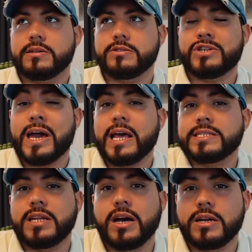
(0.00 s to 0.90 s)
Chad has
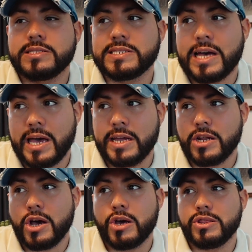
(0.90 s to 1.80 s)
not signed
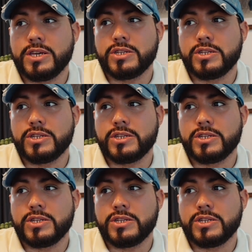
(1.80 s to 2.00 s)
on the